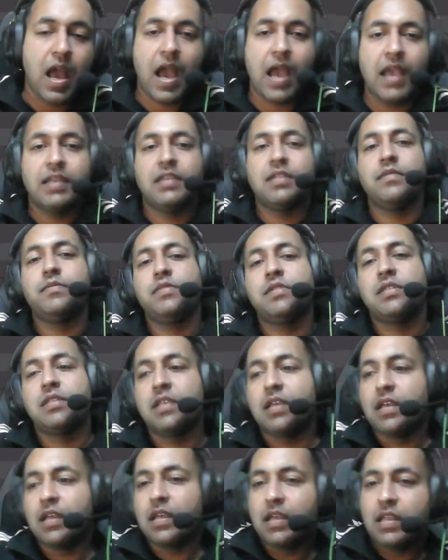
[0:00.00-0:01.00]

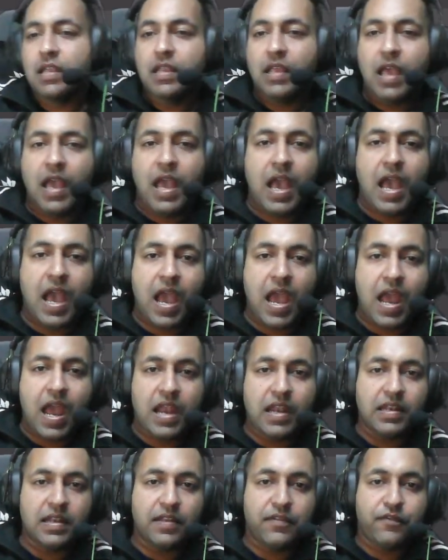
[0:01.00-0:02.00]
items,
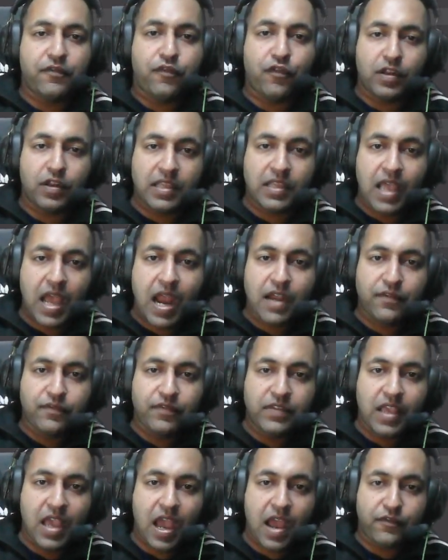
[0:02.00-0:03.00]
and for
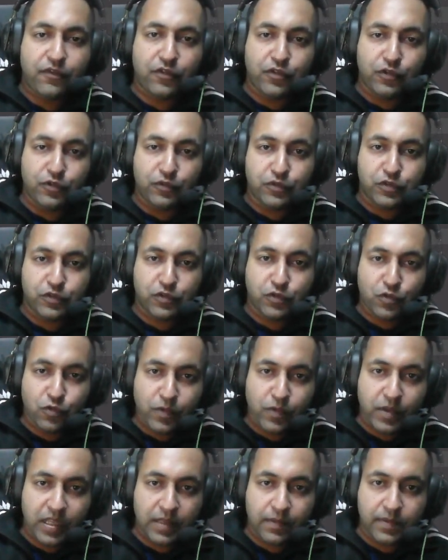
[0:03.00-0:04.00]
that we have to use
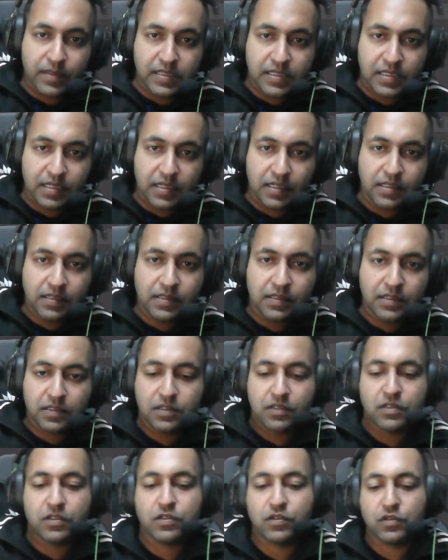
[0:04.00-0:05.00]
two variables here.
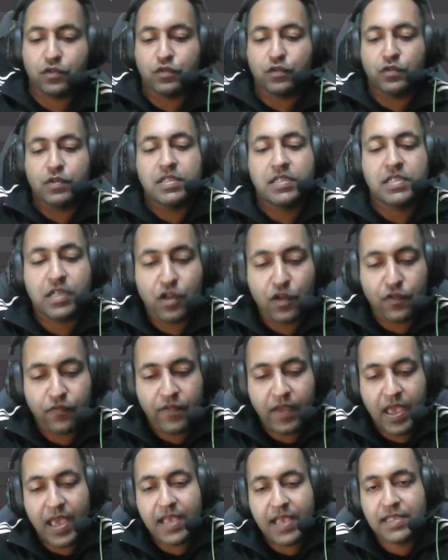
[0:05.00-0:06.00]
So instead
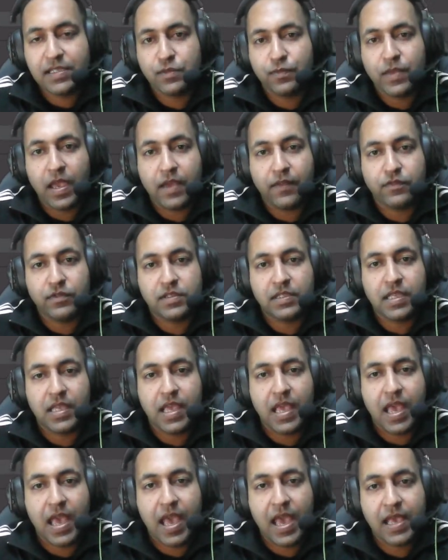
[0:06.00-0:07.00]
of x, we have to
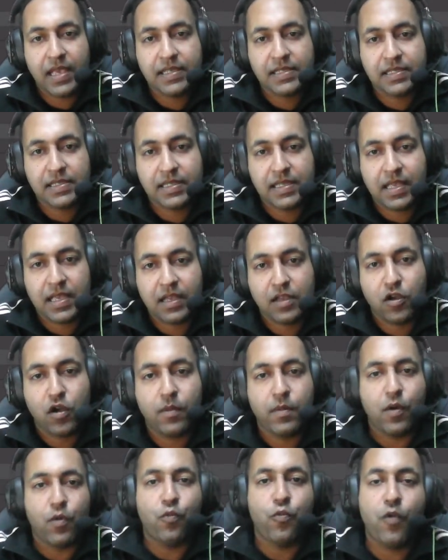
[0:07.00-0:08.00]
say x
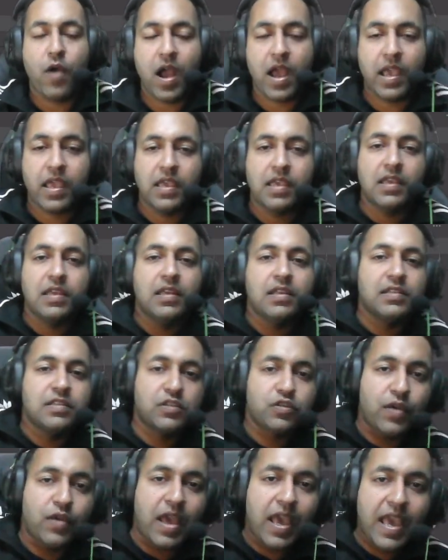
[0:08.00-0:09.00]
comma y.
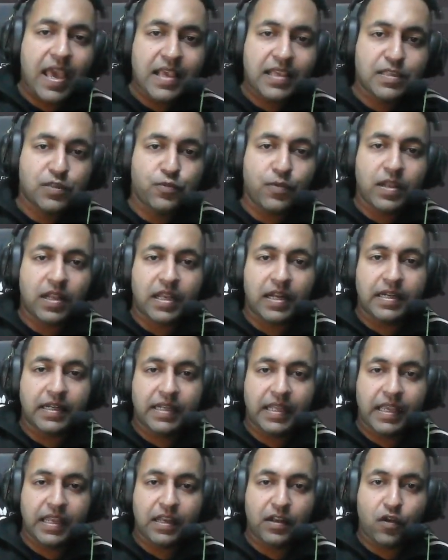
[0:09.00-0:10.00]
So x will
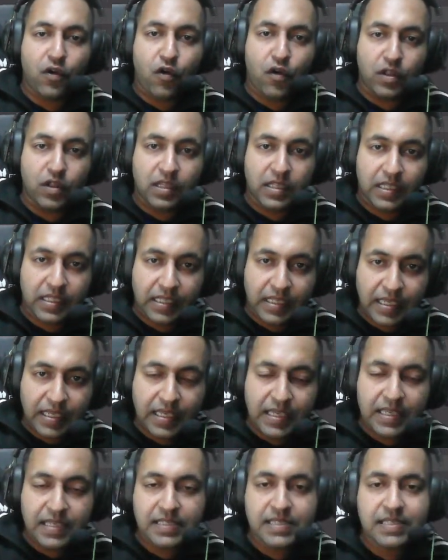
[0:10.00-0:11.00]
contain all the
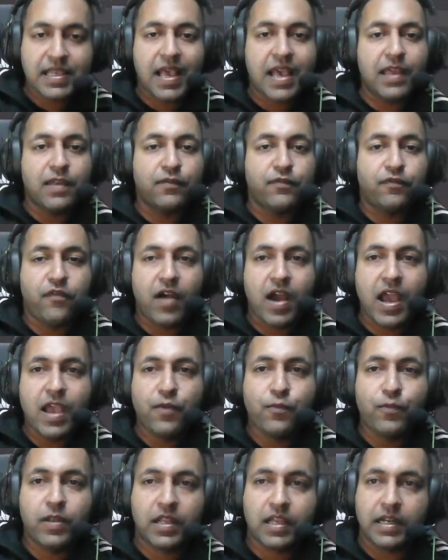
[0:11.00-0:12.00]
keys and
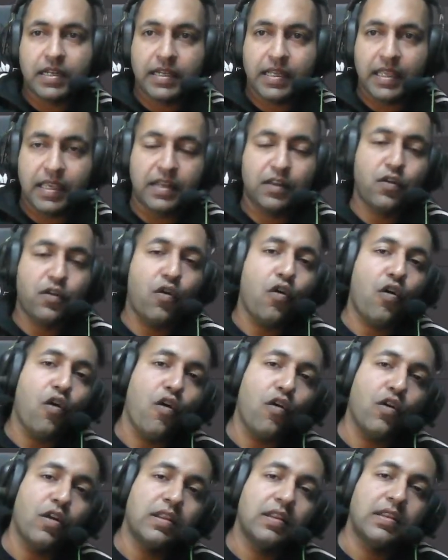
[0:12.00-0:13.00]
y will contain
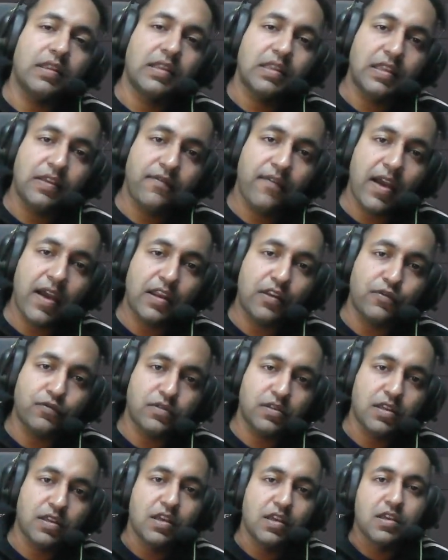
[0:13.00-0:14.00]
all the
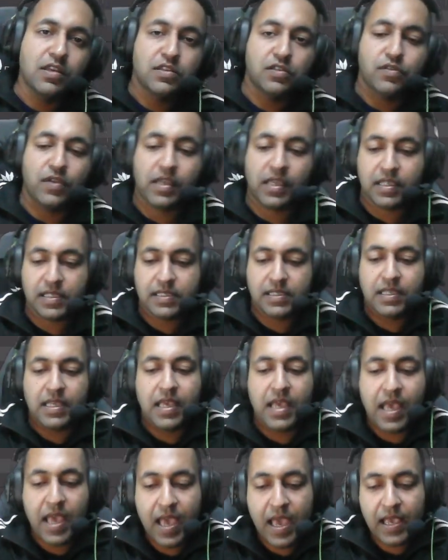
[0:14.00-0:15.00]
values. So I can
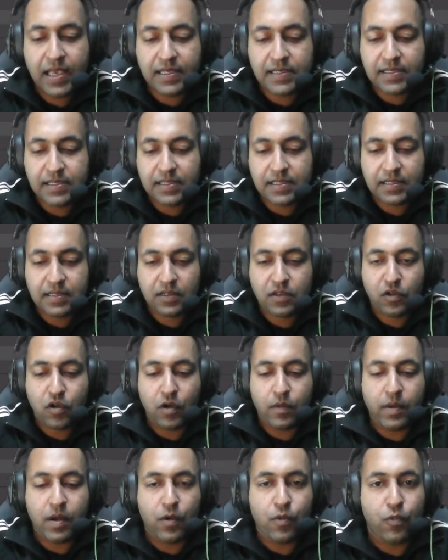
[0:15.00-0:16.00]
say x
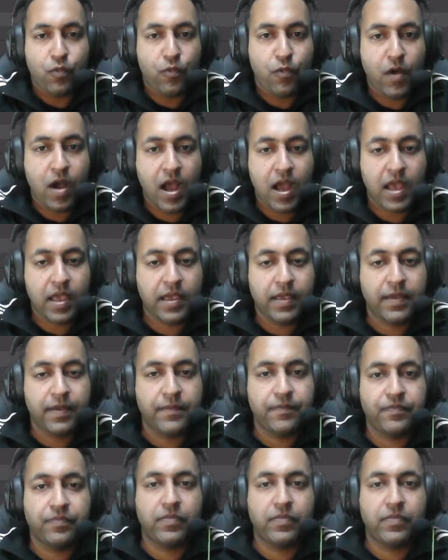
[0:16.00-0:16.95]
comma y,